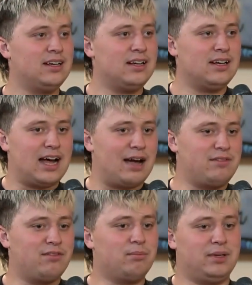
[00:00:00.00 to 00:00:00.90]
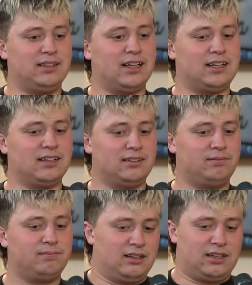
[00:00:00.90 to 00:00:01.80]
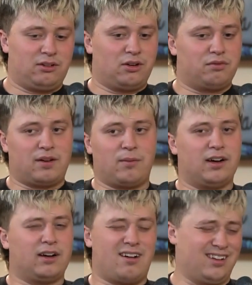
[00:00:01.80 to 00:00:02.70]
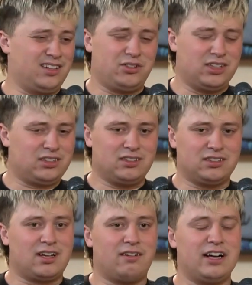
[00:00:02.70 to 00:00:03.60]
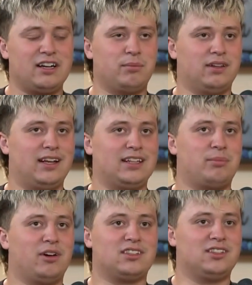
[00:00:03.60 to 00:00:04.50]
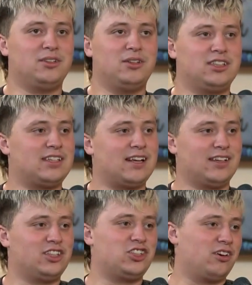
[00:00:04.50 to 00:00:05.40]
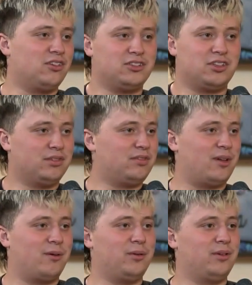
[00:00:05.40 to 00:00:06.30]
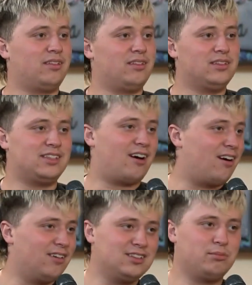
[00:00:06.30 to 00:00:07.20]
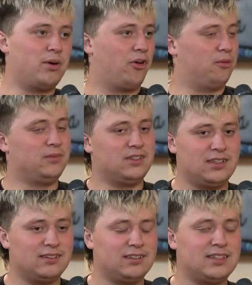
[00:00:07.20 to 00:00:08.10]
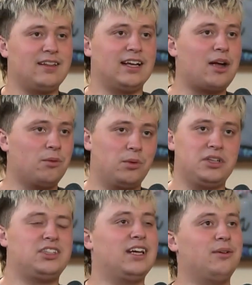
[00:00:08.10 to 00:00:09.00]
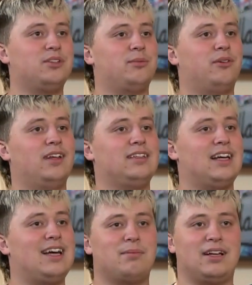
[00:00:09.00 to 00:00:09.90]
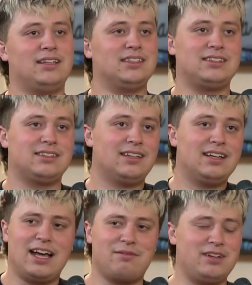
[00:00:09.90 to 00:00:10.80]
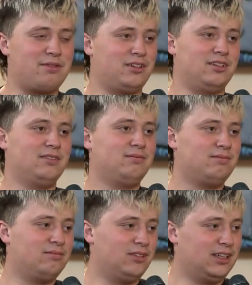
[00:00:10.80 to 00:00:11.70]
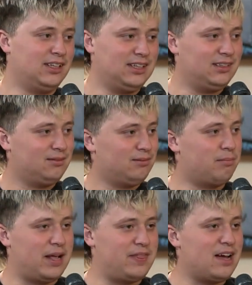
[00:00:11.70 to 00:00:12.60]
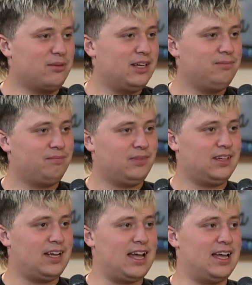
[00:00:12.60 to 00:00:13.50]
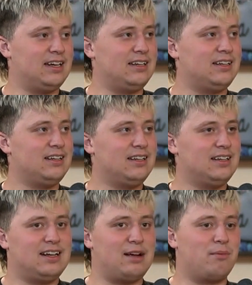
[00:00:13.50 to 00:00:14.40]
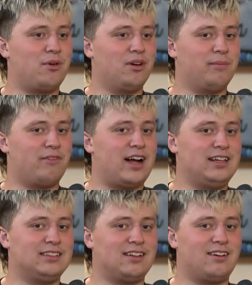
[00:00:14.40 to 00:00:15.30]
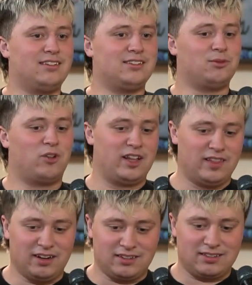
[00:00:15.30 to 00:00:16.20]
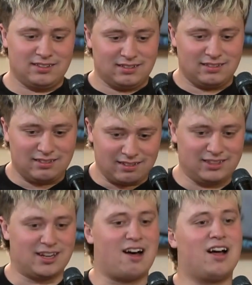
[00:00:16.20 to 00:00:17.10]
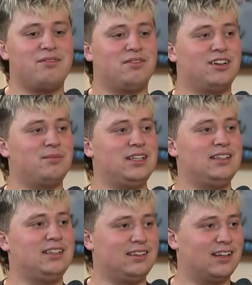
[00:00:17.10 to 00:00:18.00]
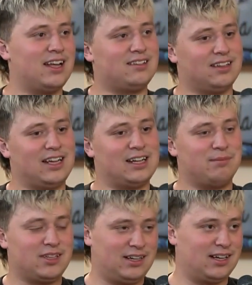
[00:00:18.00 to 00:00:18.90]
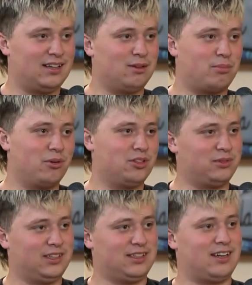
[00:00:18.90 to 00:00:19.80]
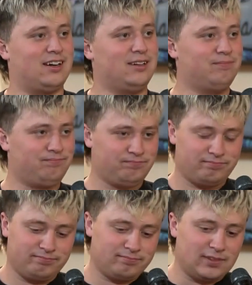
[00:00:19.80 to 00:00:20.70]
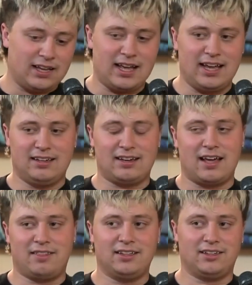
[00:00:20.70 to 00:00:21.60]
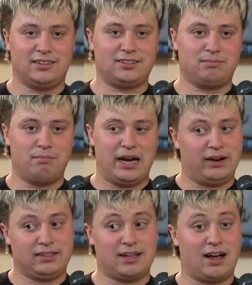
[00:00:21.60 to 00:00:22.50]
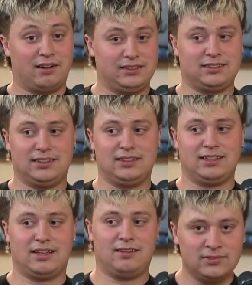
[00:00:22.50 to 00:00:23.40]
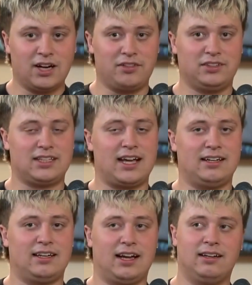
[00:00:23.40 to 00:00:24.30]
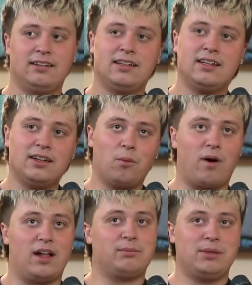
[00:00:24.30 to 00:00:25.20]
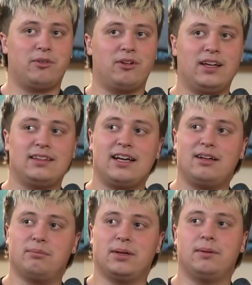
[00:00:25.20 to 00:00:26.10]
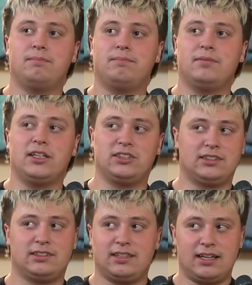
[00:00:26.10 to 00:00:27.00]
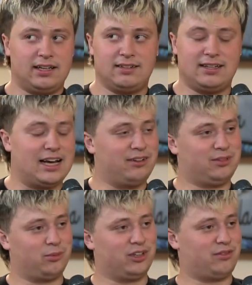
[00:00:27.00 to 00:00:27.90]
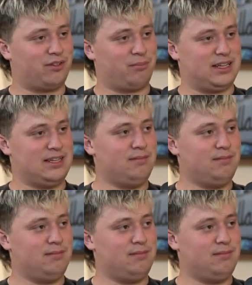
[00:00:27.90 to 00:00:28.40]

Mm -hmm. I've never been like a I don't know if I want to call it a traditional songwriter, but like the person who just has like journals overflowing with songs and poems and things like that. Like I wish I was more like that, but I just have never really been that way. And I more am writing songs when there's a DAW in front of me unless like I'm sitting on the porch with a guitar. And I think there's merit, obviously, to the other side. And I want to be more like that, but it just isn't how it's worked for me.